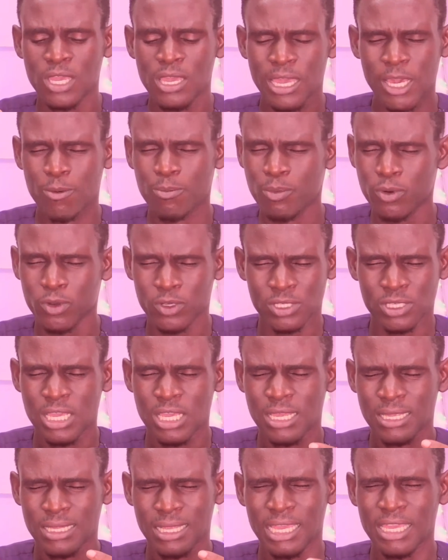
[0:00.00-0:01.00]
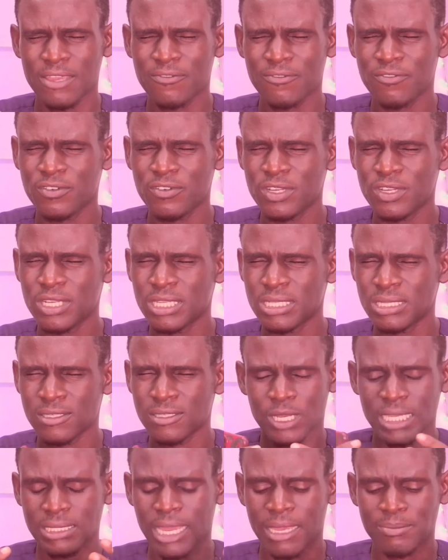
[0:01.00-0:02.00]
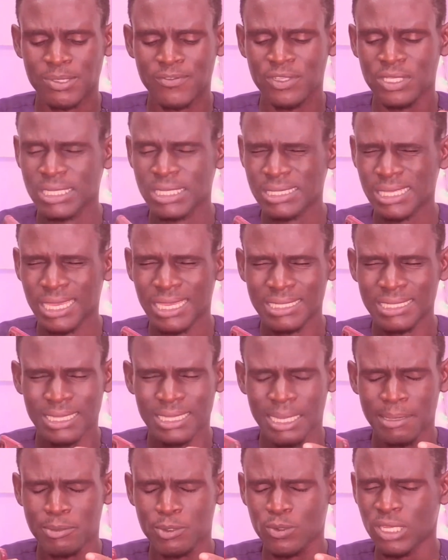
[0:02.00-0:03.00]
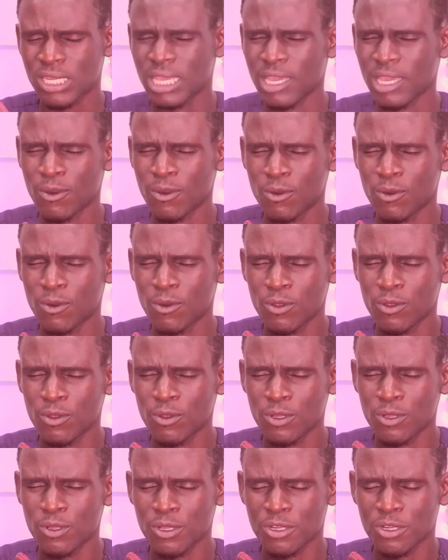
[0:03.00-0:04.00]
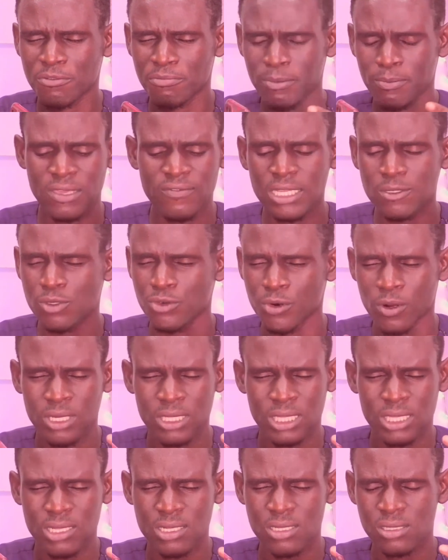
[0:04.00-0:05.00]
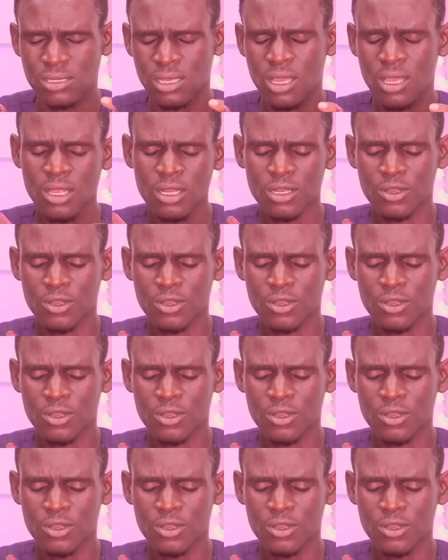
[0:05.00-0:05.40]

Help us that even in these trying times, even these end times, where there are a whole lot of people giving in to wrong things,